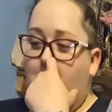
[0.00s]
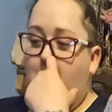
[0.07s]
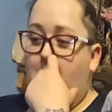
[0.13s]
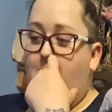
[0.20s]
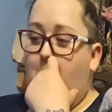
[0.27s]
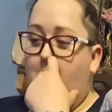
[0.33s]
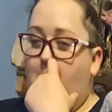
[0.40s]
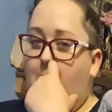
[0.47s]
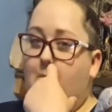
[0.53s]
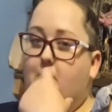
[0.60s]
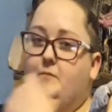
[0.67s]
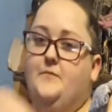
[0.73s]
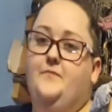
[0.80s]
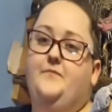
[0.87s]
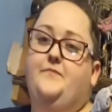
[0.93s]

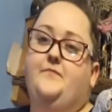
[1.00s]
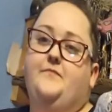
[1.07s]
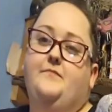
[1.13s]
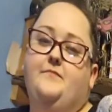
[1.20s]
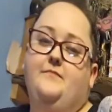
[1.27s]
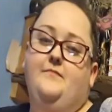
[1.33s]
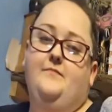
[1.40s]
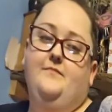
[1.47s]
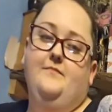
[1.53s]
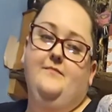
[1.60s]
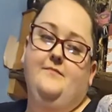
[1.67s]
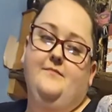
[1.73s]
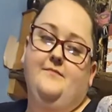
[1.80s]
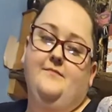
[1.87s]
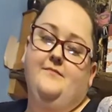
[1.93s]

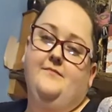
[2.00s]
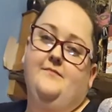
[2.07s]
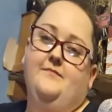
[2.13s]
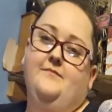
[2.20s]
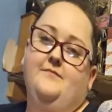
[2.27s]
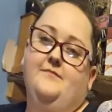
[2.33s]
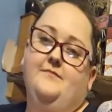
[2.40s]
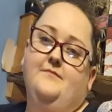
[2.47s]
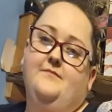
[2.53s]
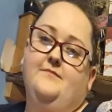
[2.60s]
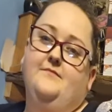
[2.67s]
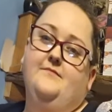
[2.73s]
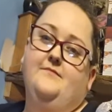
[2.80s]
No words are spoken by the person on screen.